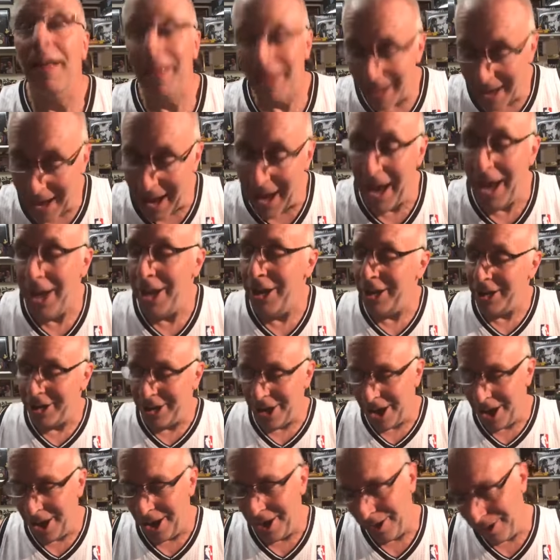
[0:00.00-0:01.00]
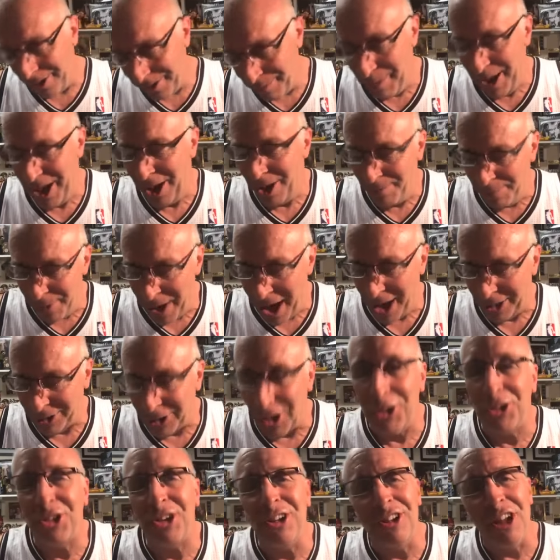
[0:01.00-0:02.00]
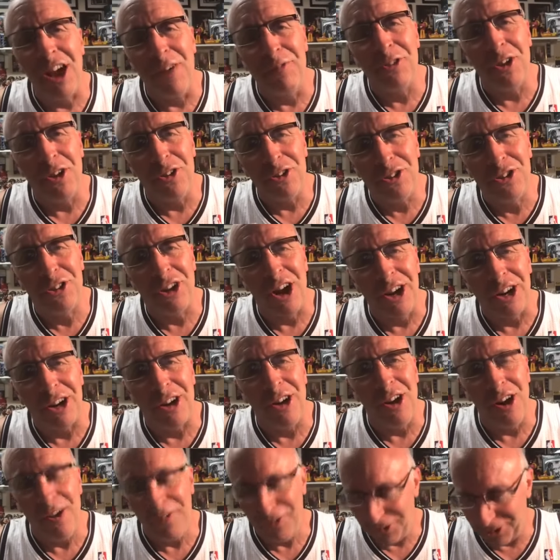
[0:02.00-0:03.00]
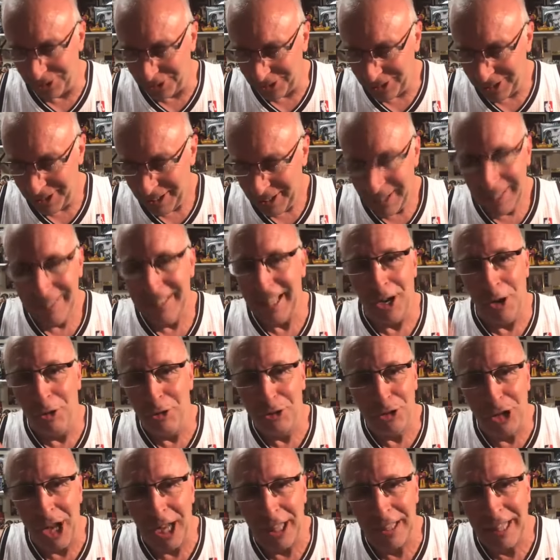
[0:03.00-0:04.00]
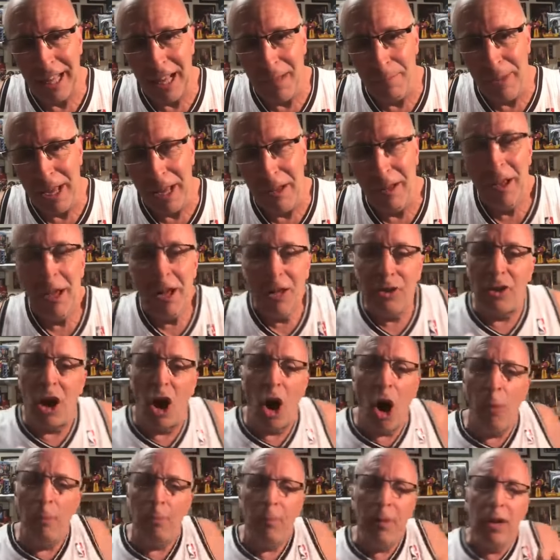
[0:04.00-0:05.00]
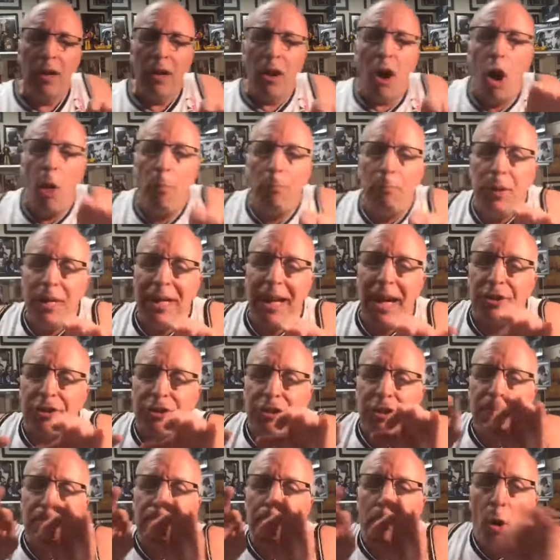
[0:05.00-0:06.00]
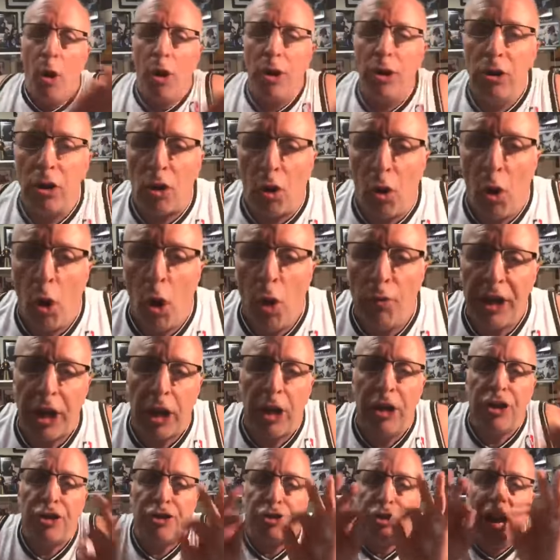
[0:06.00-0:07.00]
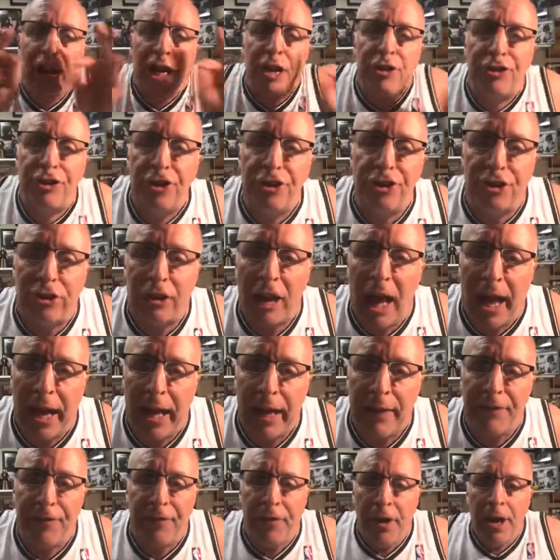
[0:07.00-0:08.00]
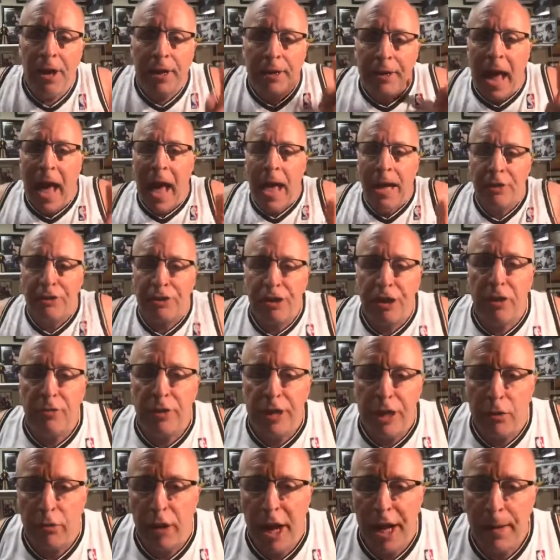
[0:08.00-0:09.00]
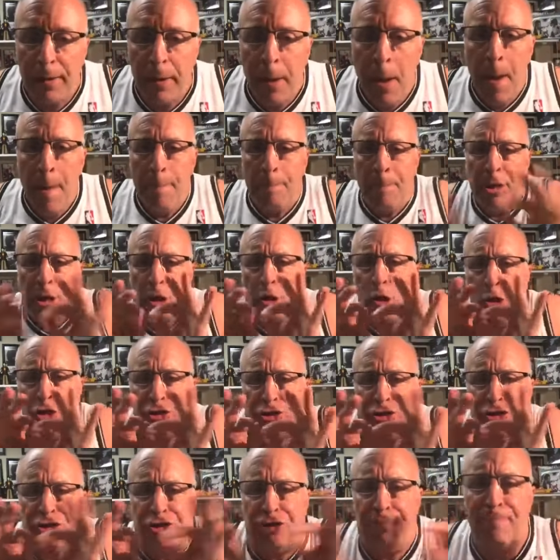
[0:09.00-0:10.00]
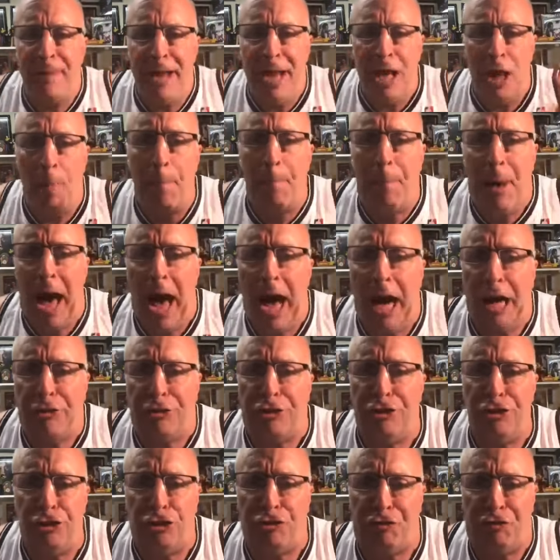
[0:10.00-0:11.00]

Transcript: cannot. There you go, mailbox. Don't you love those jerk-offs? They don't check their mail. So hope hope he gets an important call that could have changed his life. Now he's going to regret it because his mailbox is